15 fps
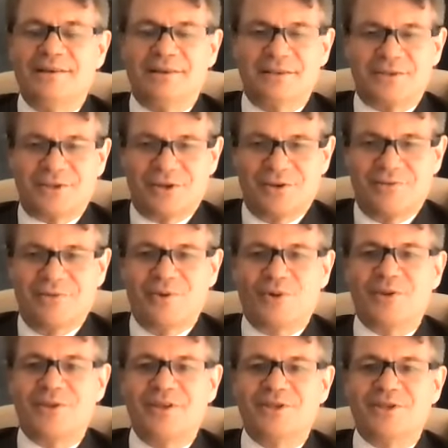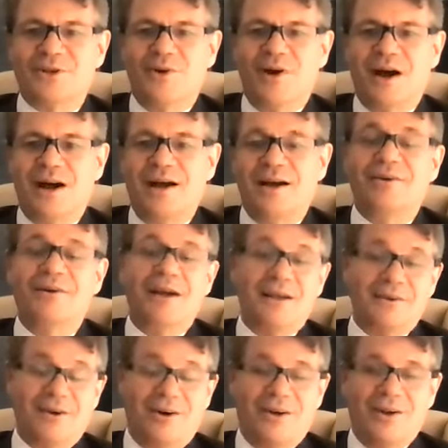to serve Northeast Ohio
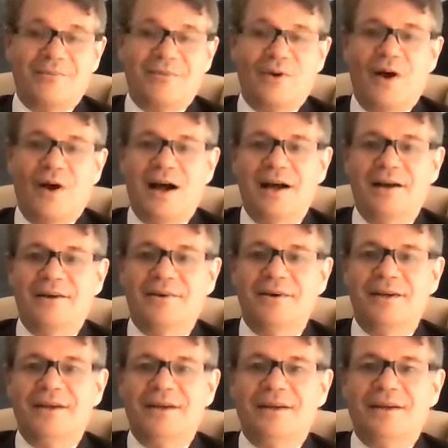and all of Ohio,